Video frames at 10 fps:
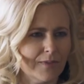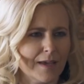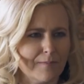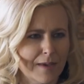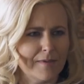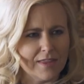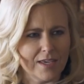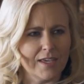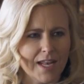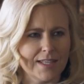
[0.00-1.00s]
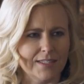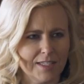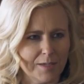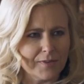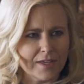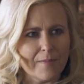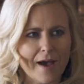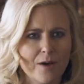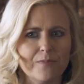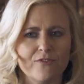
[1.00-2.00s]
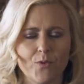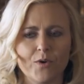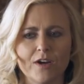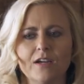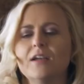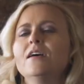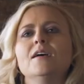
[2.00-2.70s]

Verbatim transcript: like maybe thinking as deeply about before